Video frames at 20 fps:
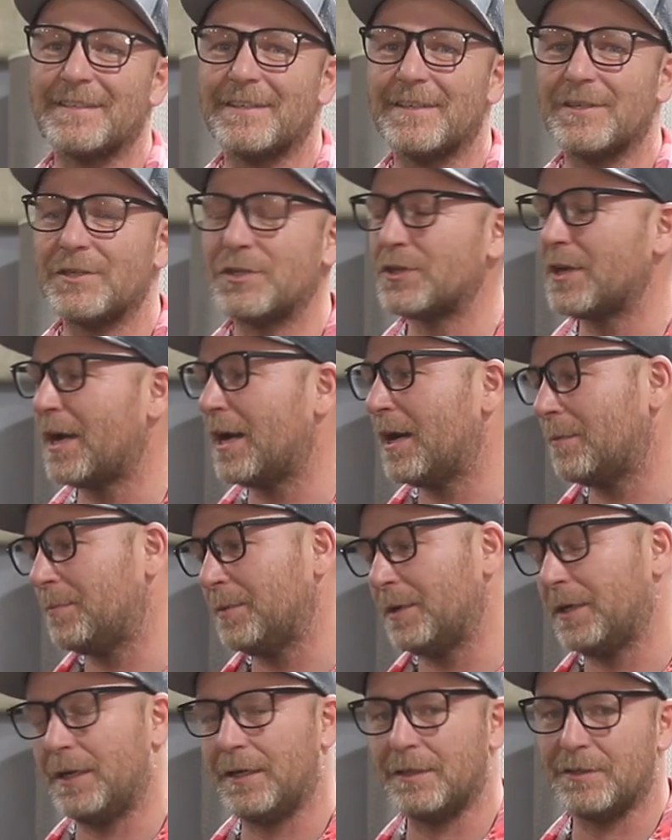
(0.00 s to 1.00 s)
in this shop
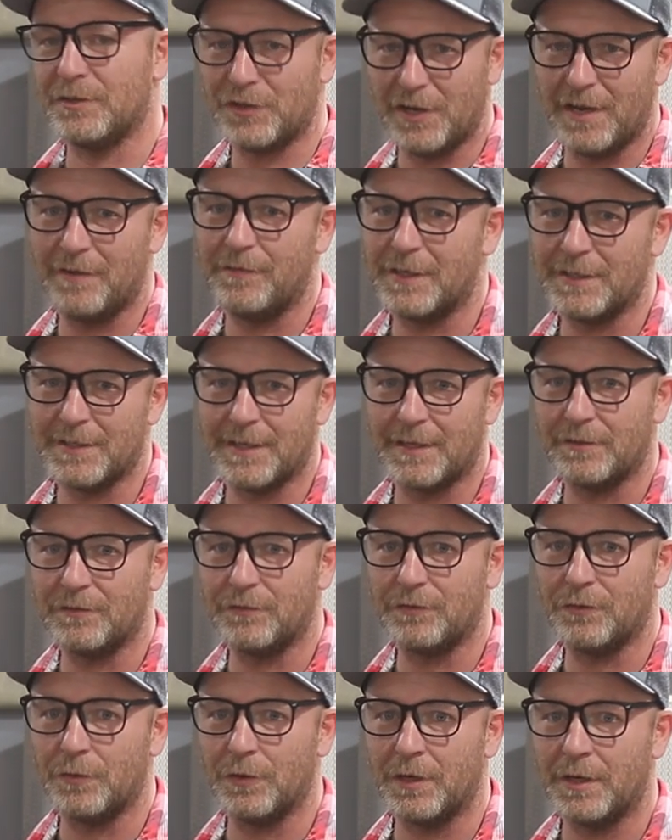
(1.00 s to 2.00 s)
and shavings on the
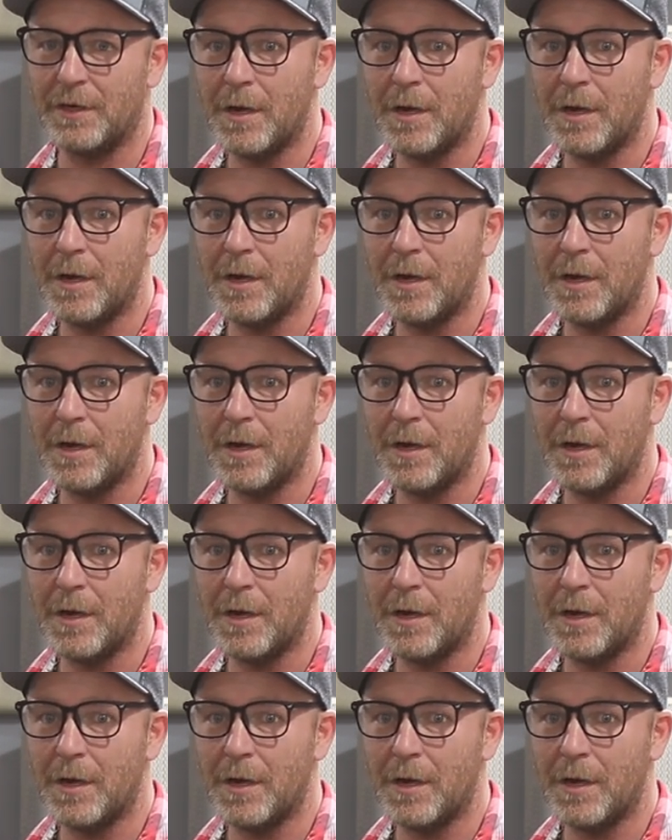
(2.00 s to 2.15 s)
floor.